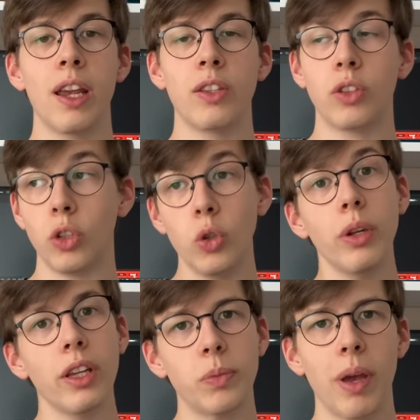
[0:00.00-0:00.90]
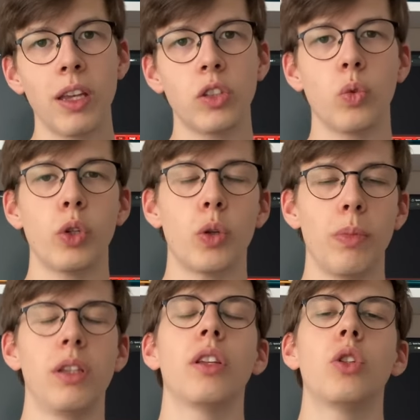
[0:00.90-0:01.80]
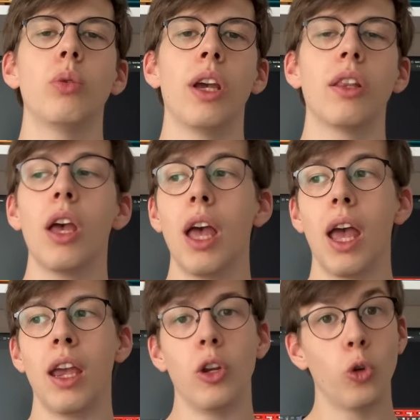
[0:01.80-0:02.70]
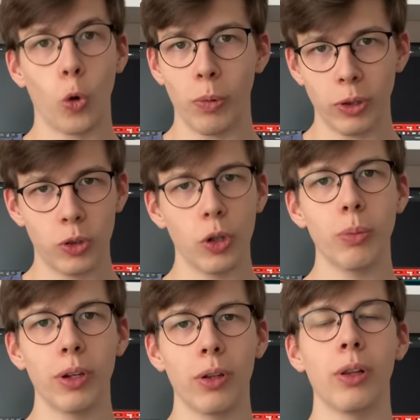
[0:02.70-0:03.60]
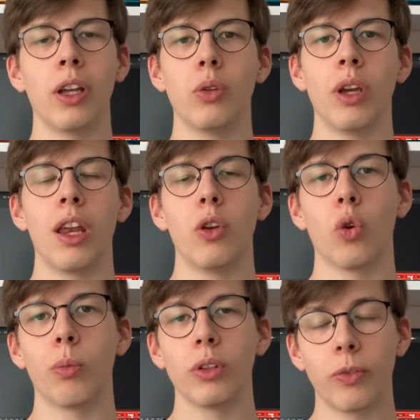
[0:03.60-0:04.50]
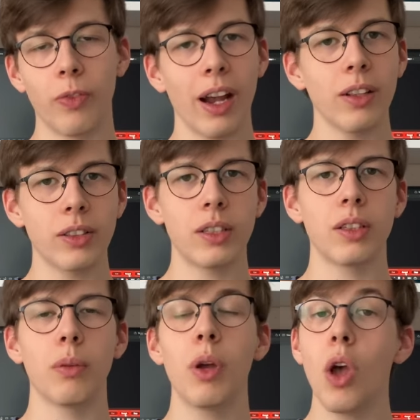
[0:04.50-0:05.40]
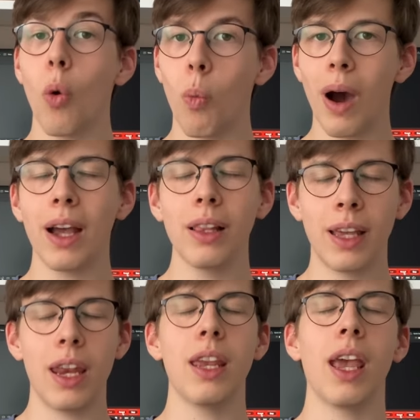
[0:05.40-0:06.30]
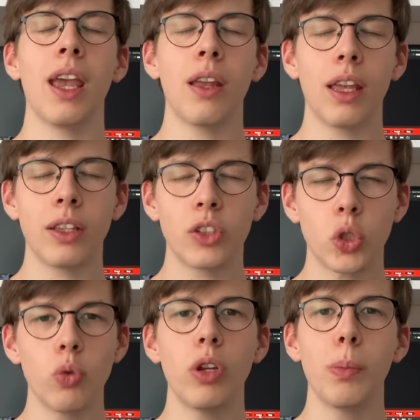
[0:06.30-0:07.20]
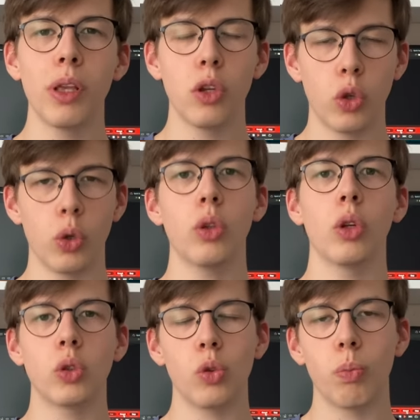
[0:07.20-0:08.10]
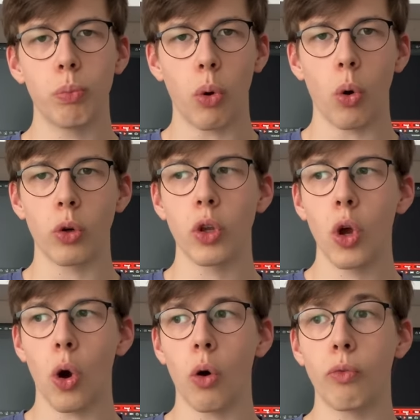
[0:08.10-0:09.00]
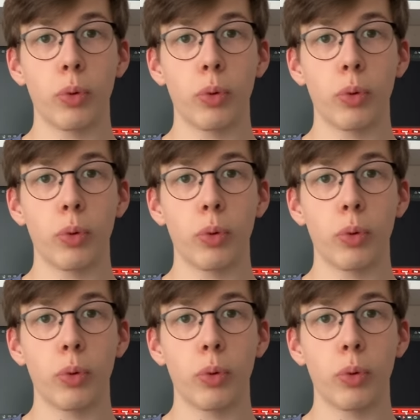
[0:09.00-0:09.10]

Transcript: is Unix based, which means that you get a normal terminal and you get a normal file system while getting a extremely good support of